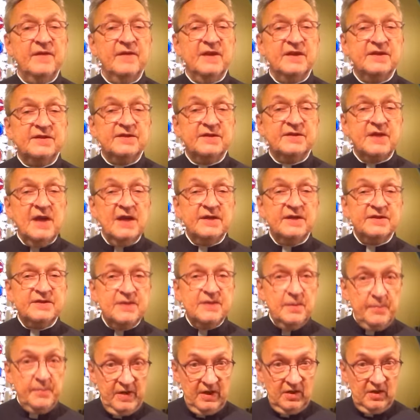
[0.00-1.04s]
this as
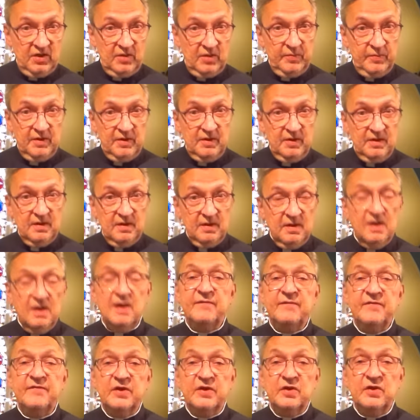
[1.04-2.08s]
the parable
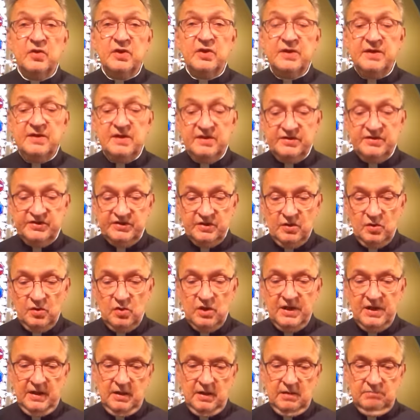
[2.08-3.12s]
of the good
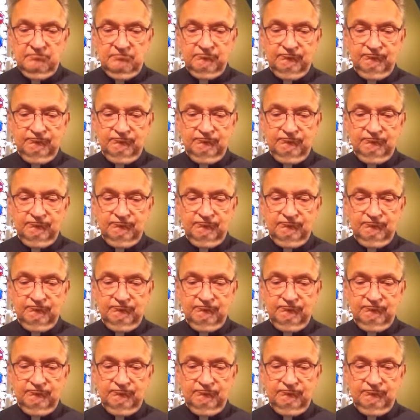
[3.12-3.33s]
soil.